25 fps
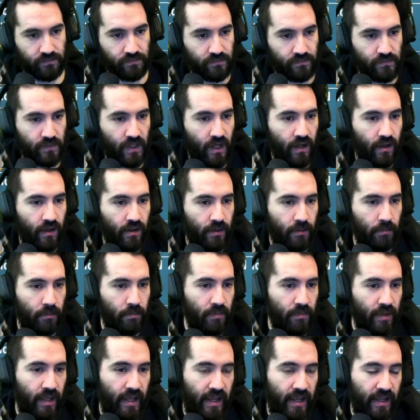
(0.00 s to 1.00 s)

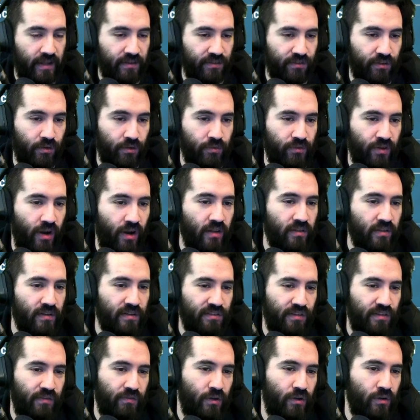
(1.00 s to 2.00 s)
And so Dauntless
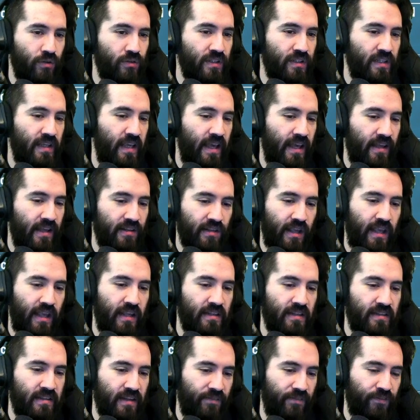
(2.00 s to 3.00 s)
difficulty has a
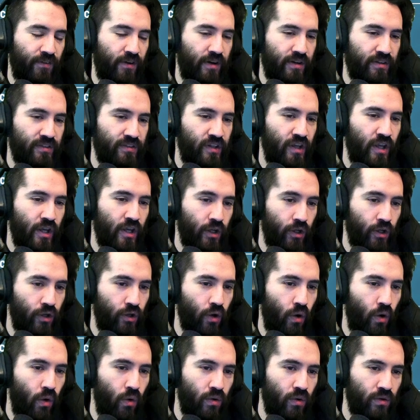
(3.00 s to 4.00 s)
different
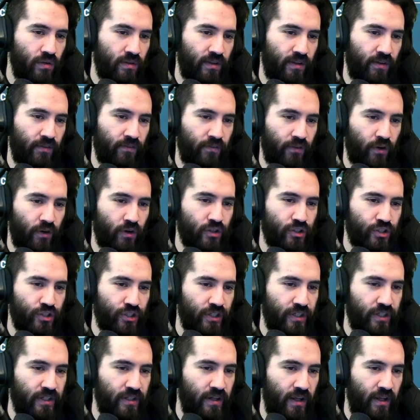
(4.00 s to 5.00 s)
gold
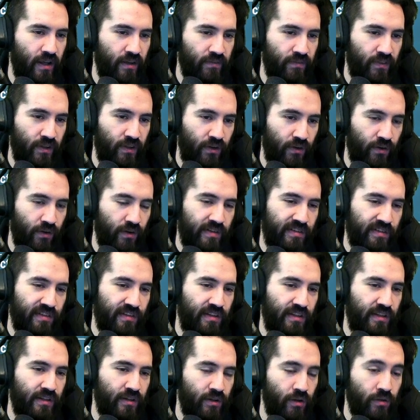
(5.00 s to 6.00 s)
version of the
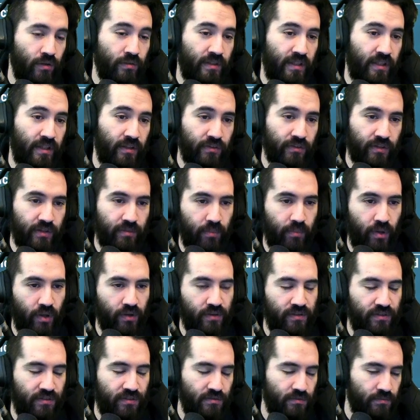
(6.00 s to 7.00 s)
currency called Gilded
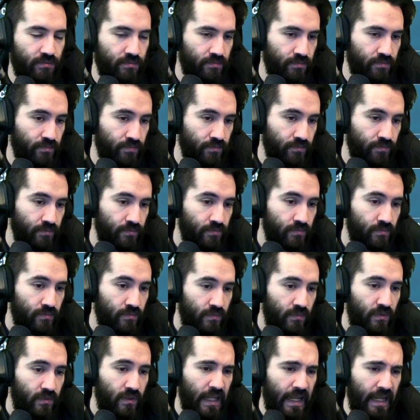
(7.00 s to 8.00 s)
Marks.
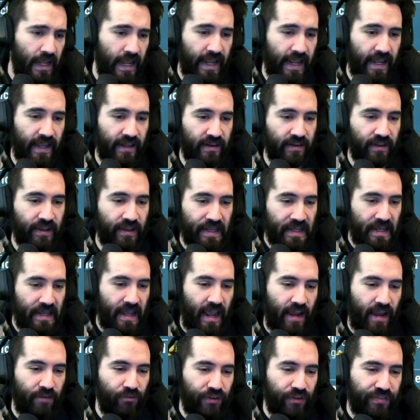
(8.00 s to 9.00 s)
And
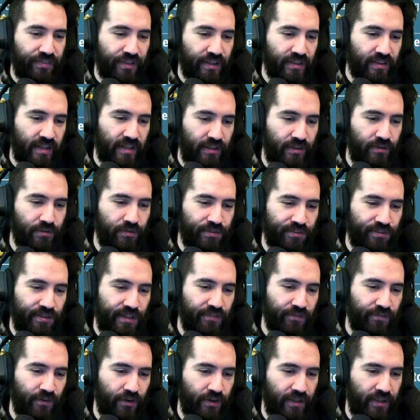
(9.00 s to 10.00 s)
everything that you see
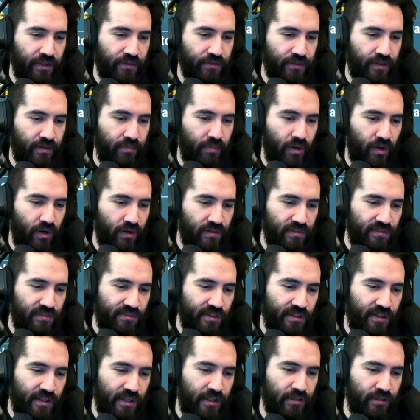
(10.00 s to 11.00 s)
for Gilded Marks
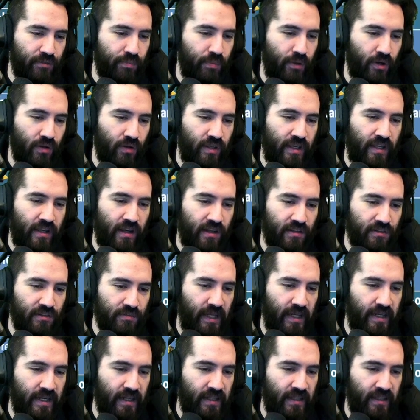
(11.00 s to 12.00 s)
is purely
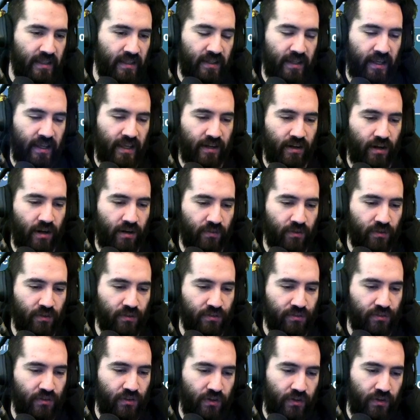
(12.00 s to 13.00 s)
cosmetic and
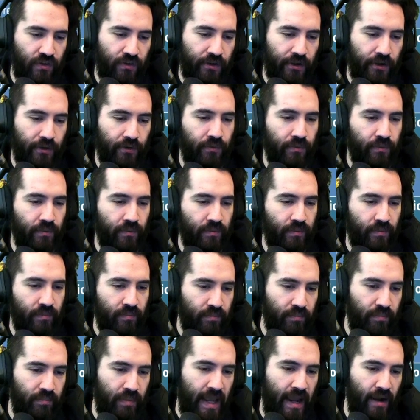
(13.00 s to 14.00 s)
offers no
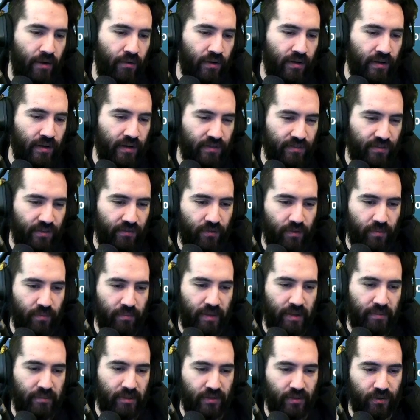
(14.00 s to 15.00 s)
power, except for
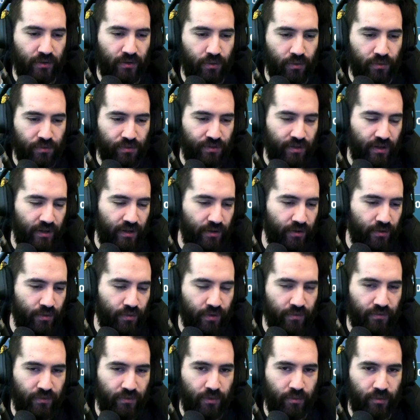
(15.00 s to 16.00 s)
maybe the Gold Slayer core,
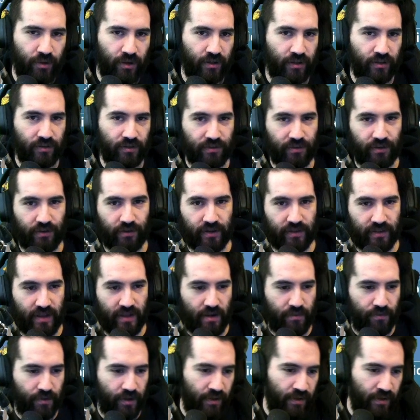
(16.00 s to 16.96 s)
if you want to consider it that way.